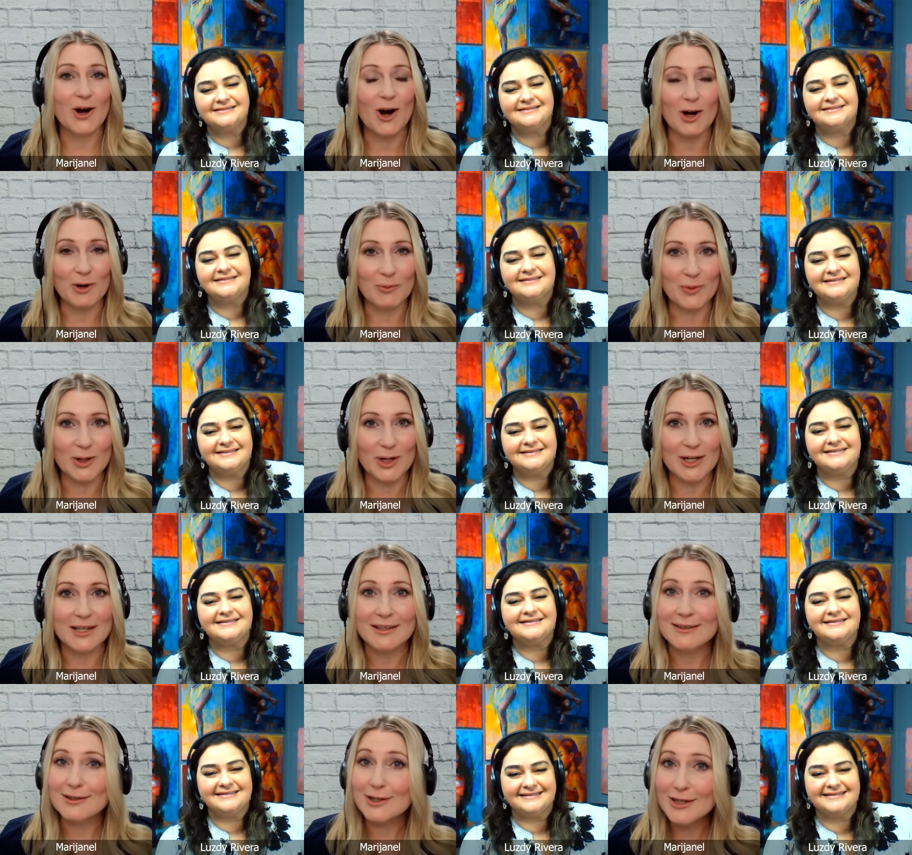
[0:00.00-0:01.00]
Speaker 1: your
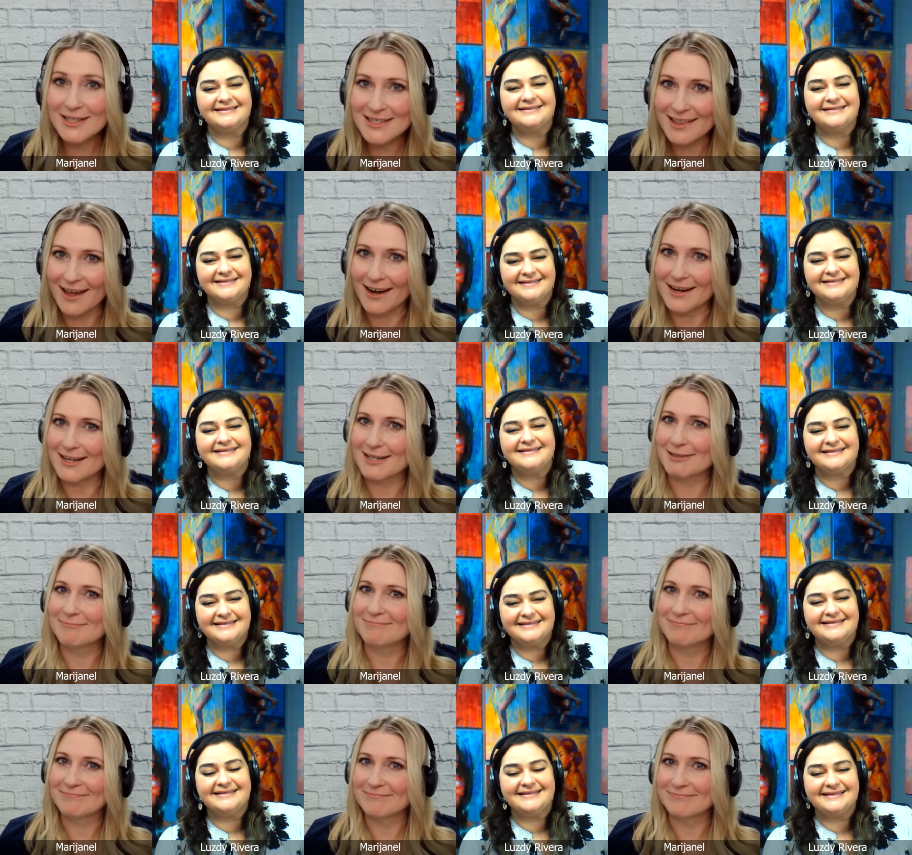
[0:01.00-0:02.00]
artwork looks like?
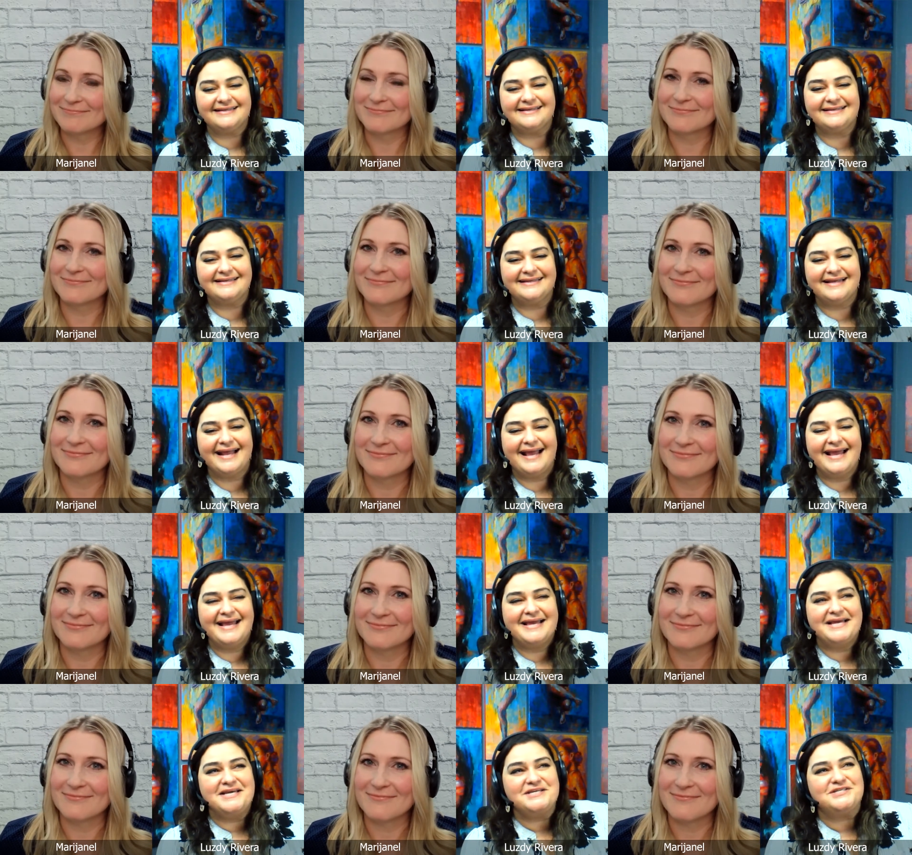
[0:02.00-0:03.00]

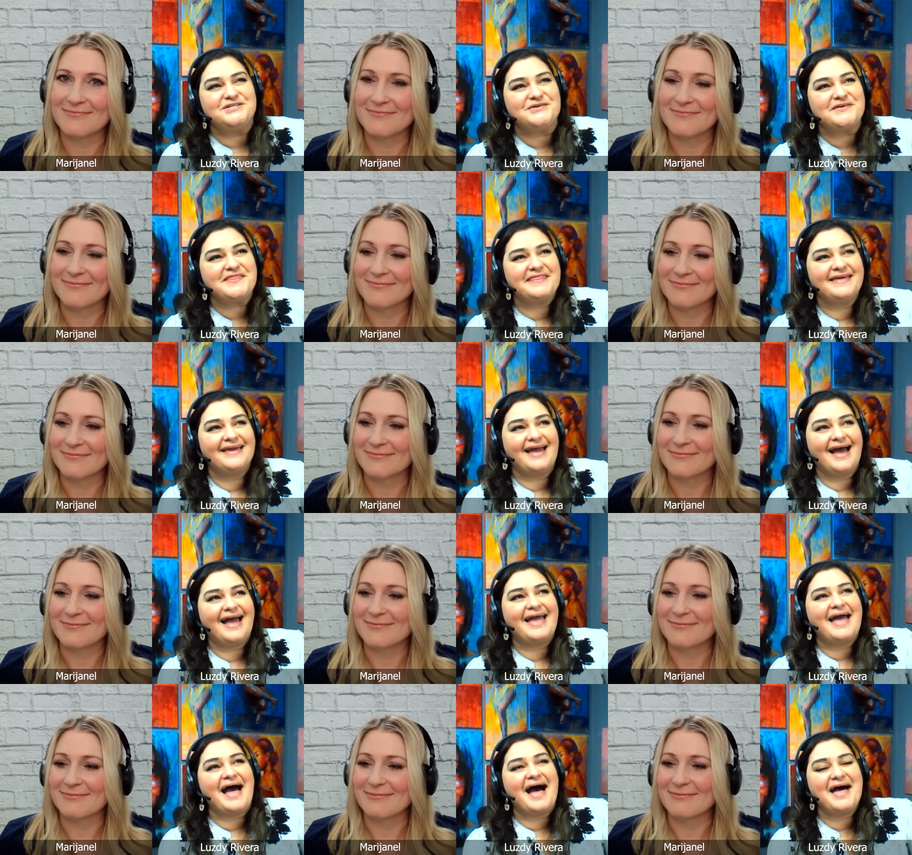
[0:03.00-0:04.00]
Speaker 2: Sure thing.
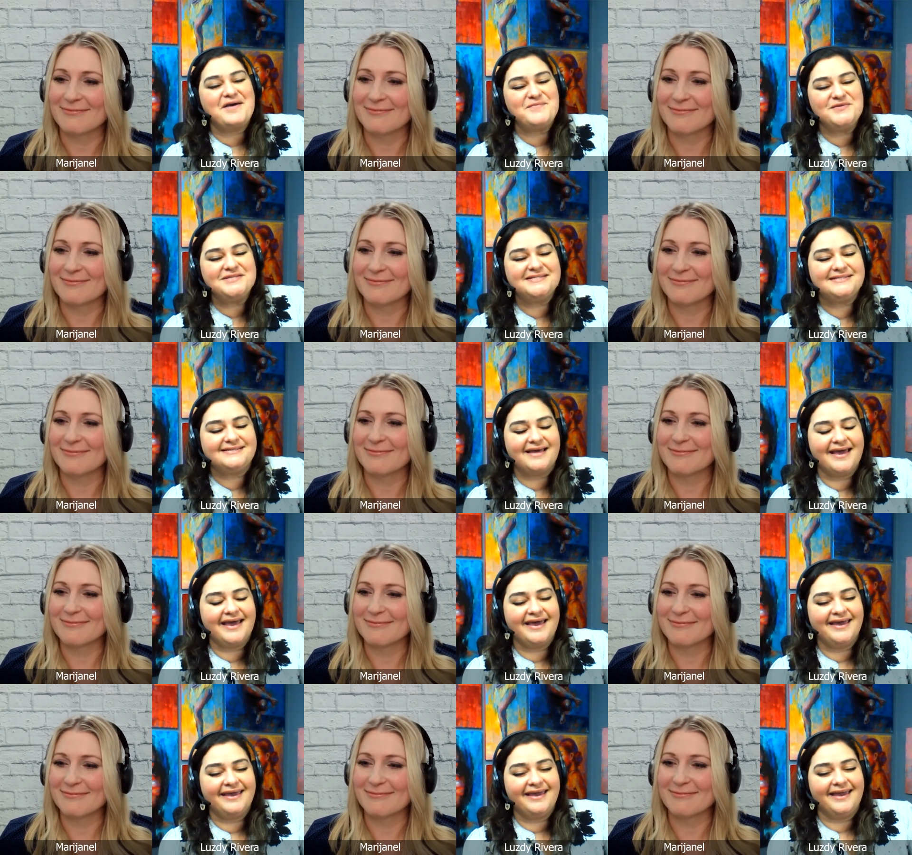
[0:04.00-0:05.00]
I, I would
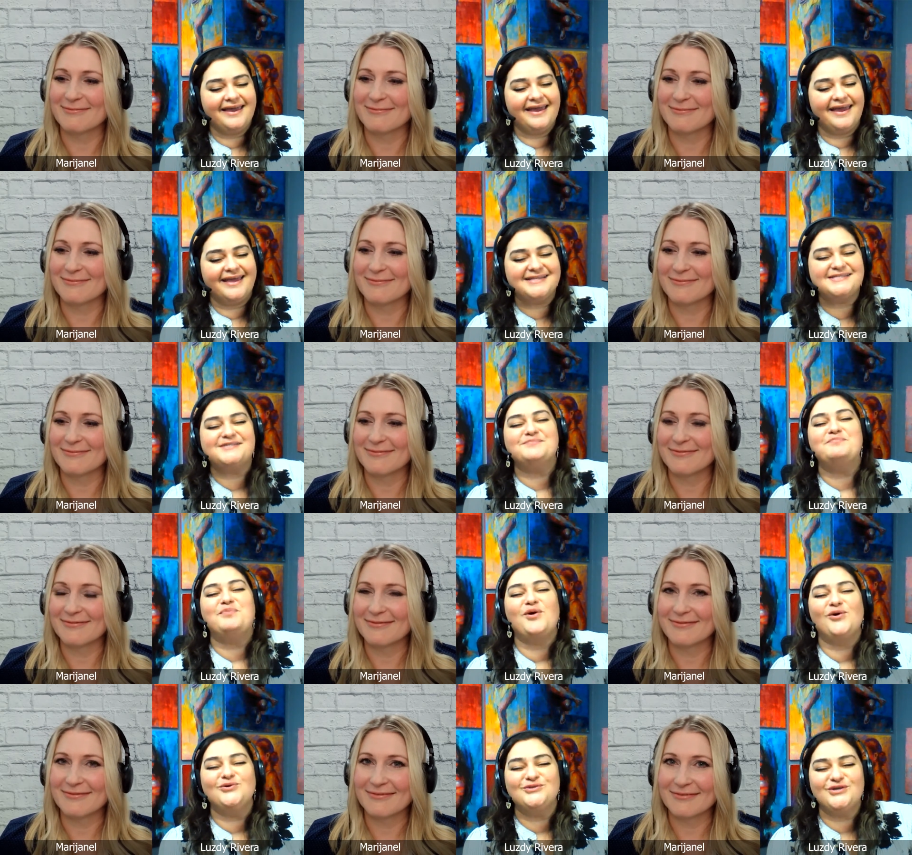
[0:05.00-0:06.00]
say it's
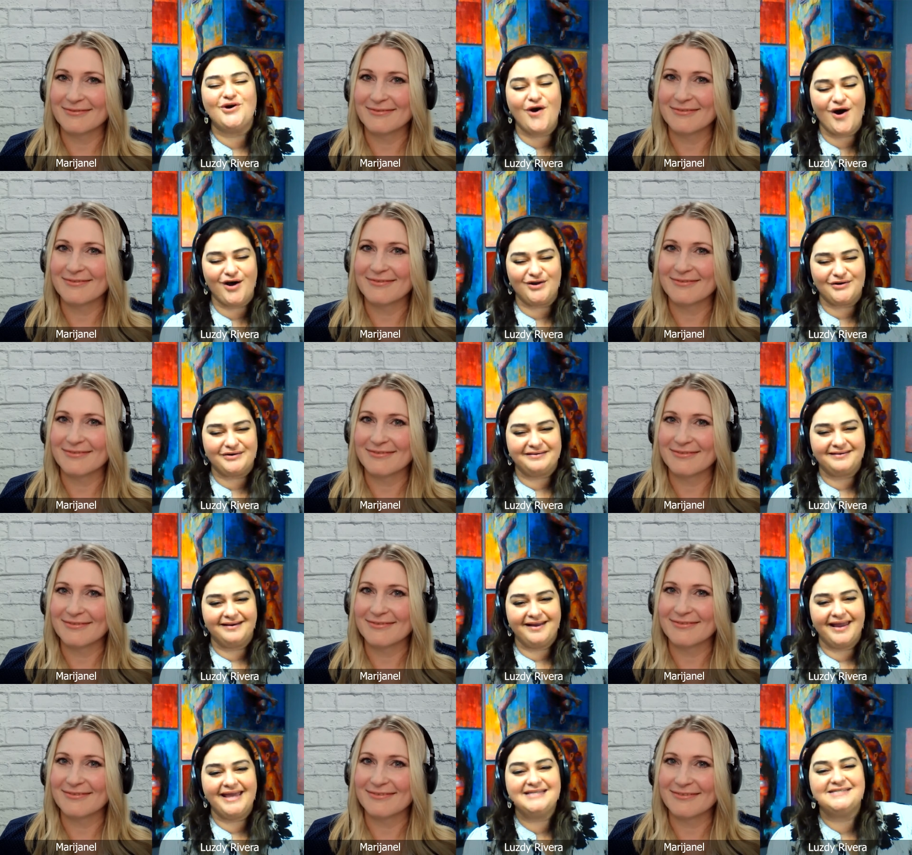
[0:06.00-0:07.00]
bold color.
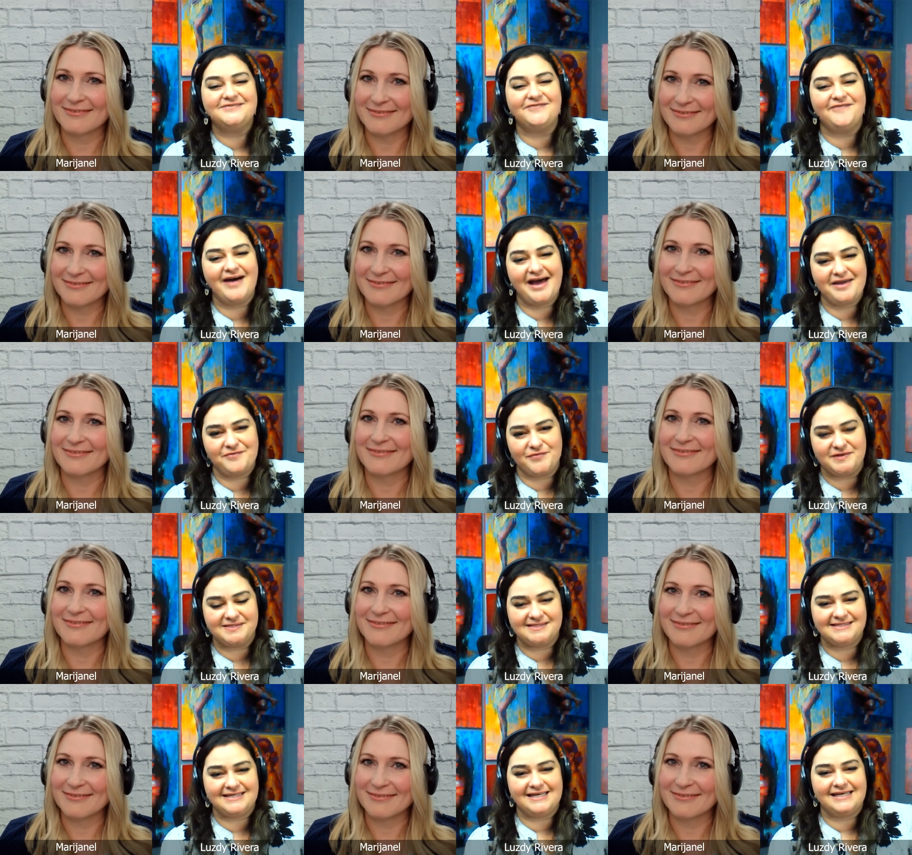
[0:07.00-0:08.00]
It's
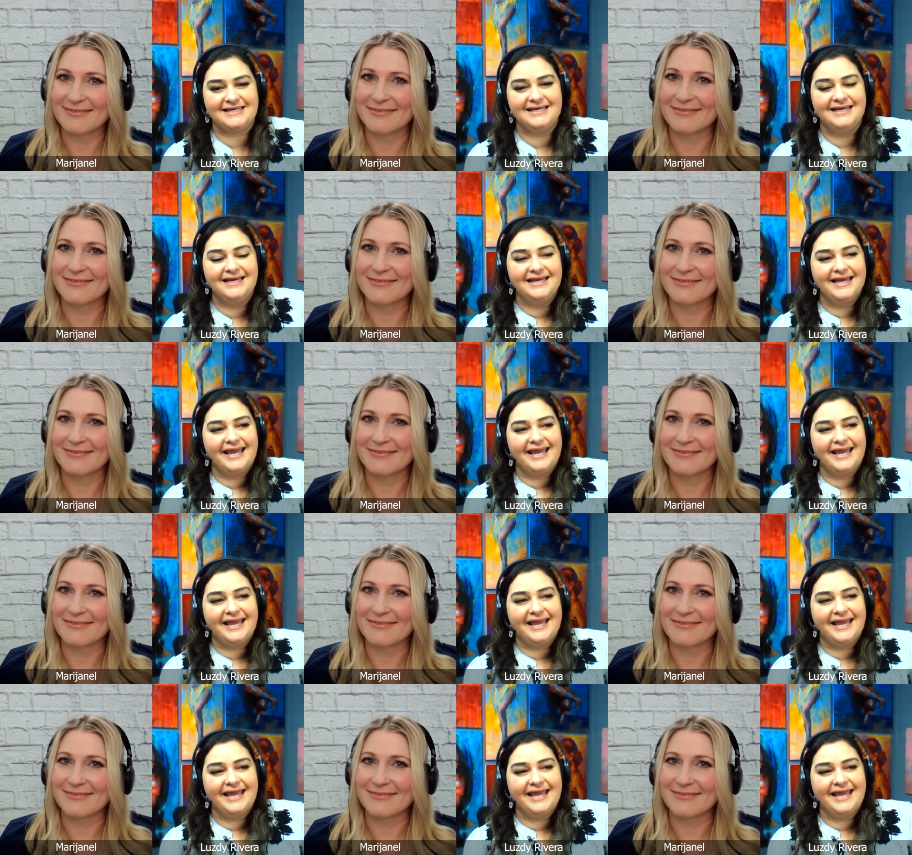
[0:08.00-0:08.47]
vibrancy.